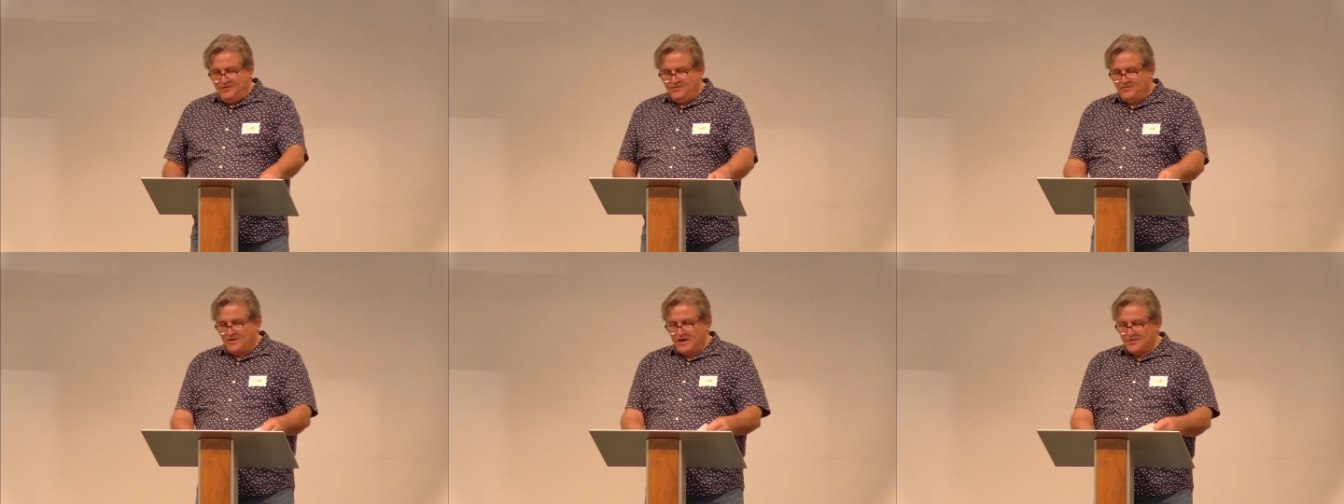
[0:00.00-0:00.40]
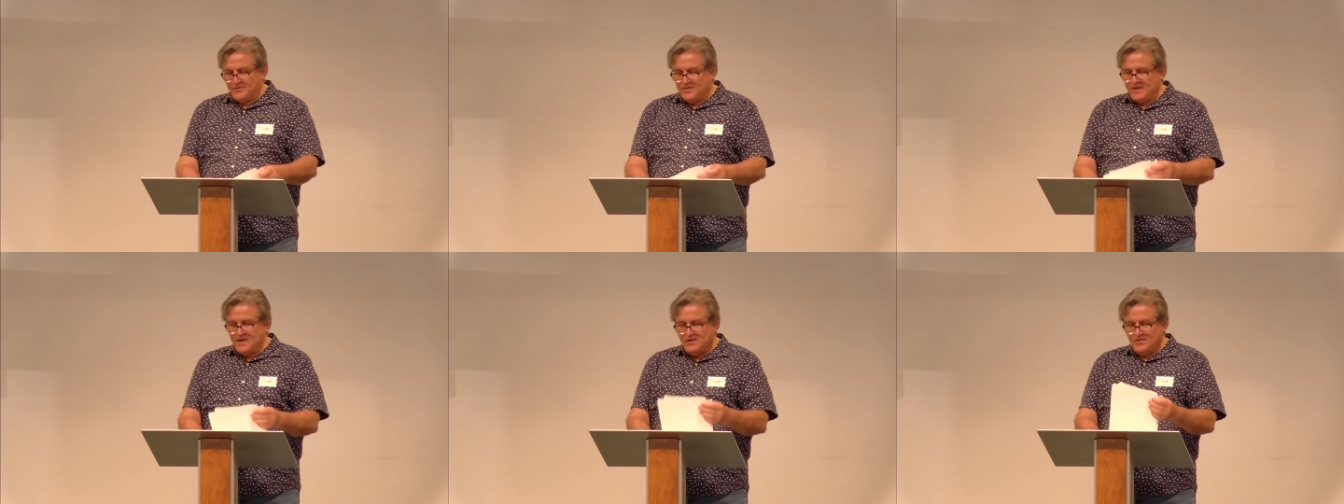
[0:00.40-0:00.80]

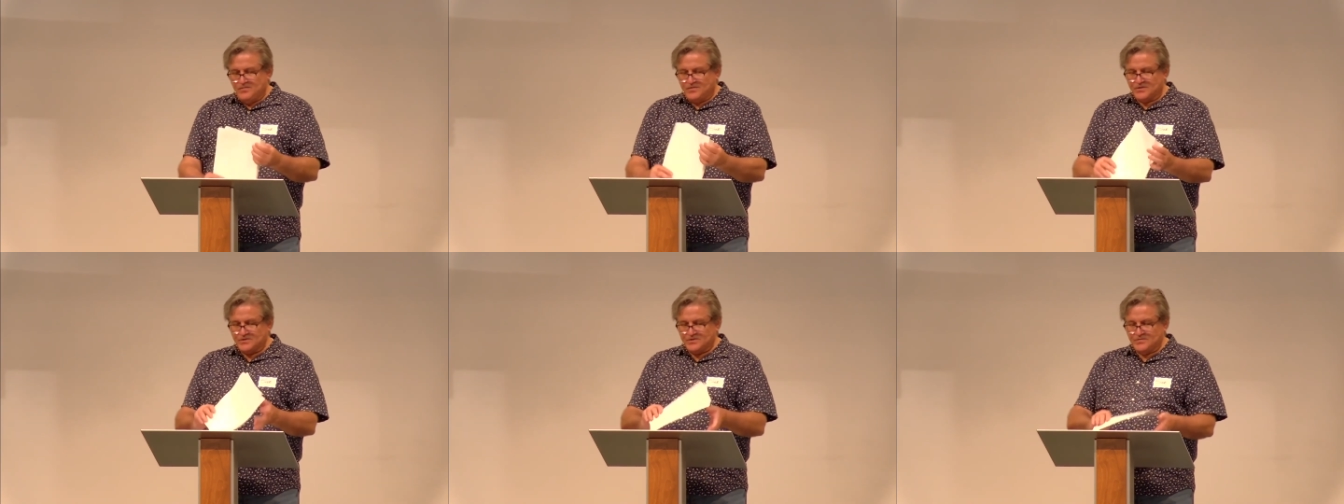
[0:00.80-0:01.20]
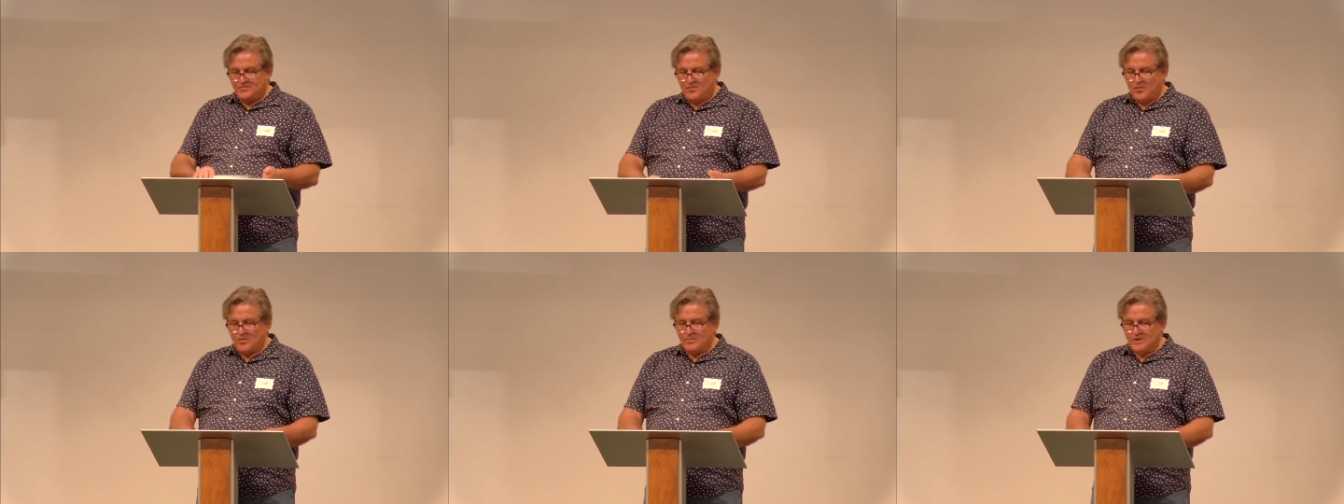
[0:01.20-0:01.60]
Father, thank you first
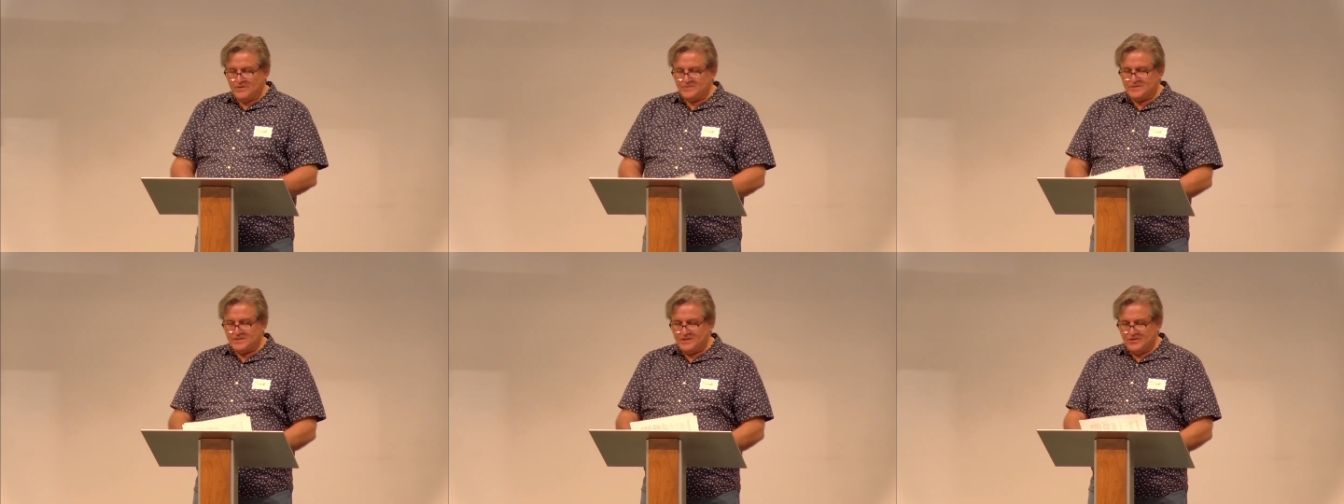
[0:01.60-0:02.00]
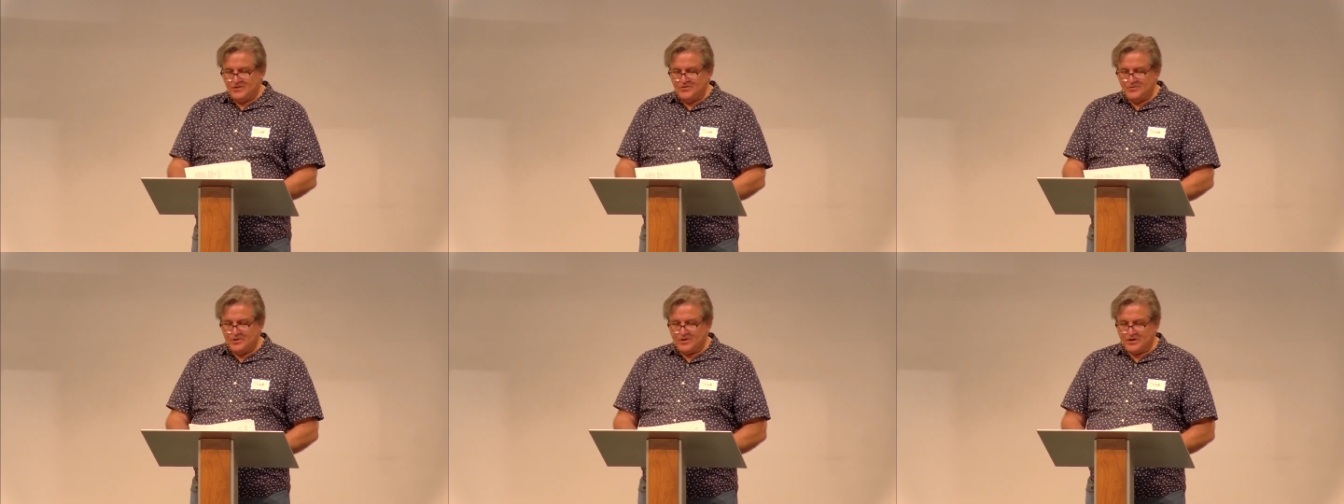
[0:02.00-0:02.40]
and foremost that
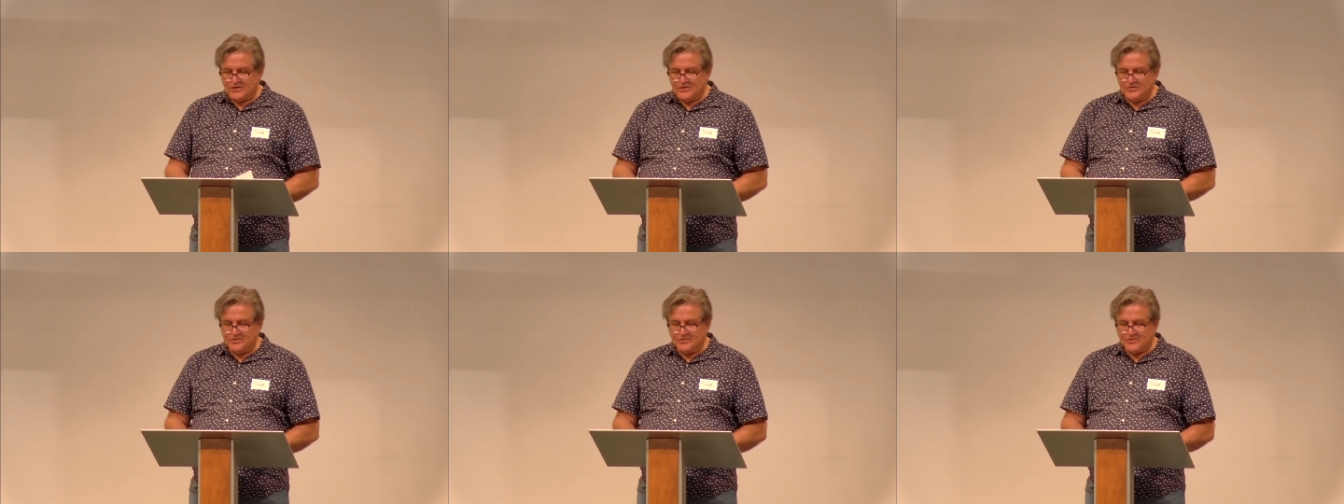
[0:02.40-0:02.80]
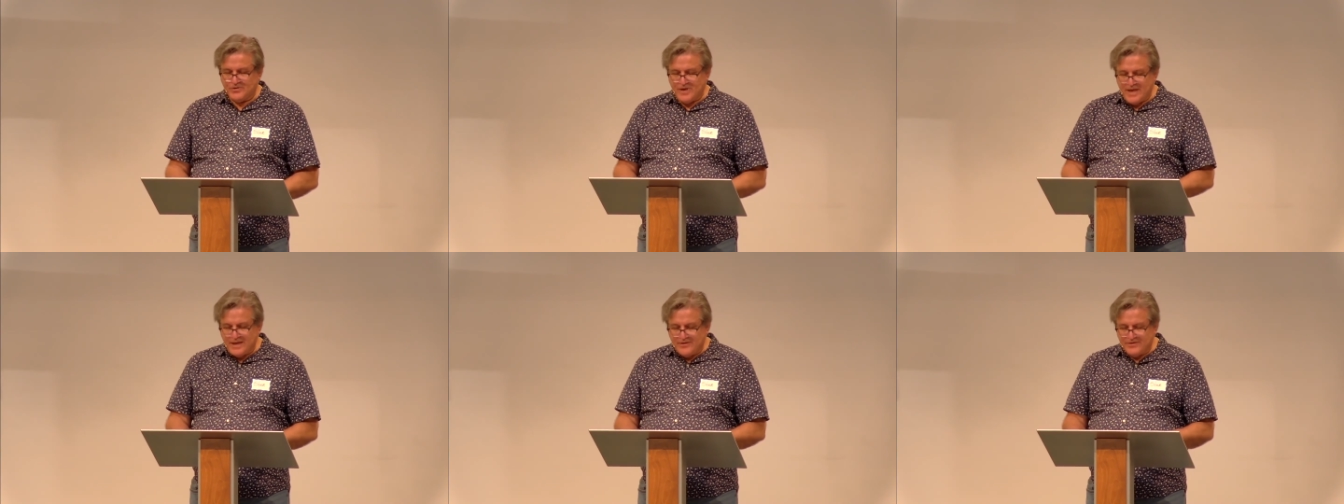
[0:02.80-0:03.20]
you are a good
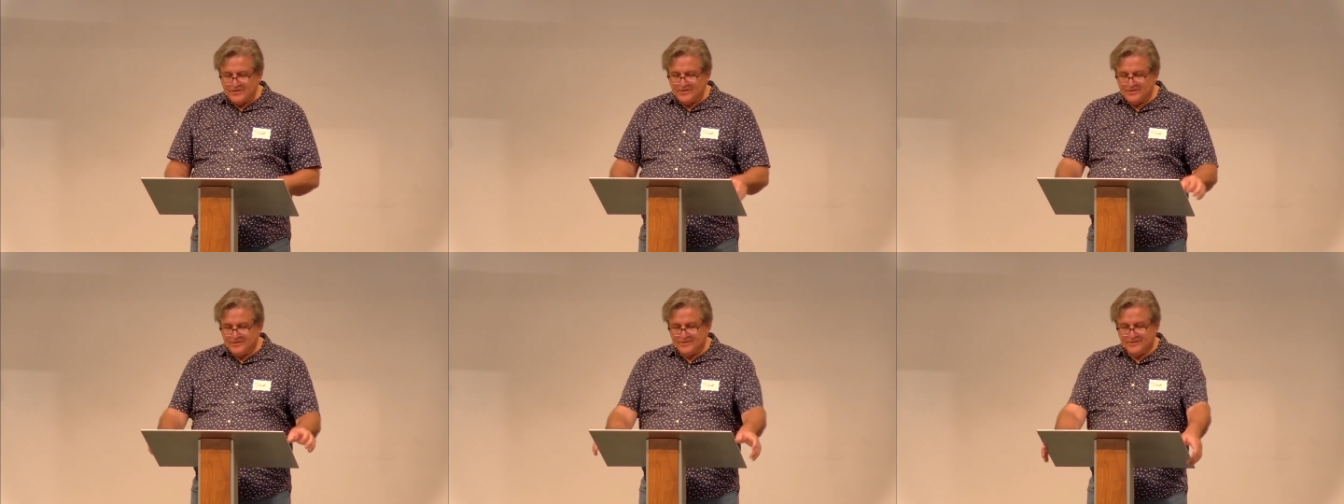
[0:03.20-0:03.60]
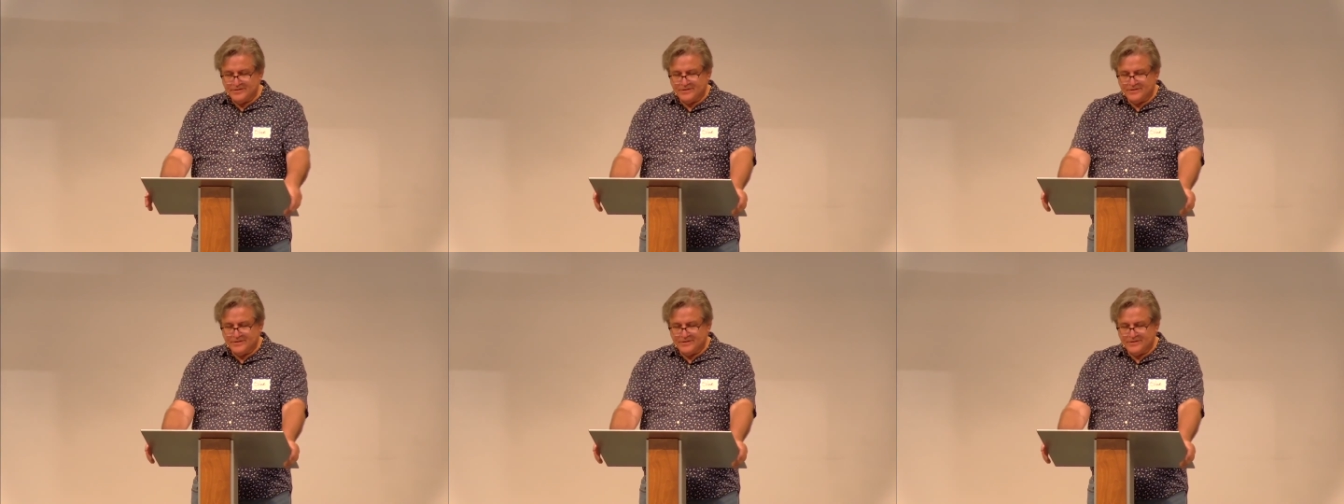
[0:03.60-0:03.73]
creator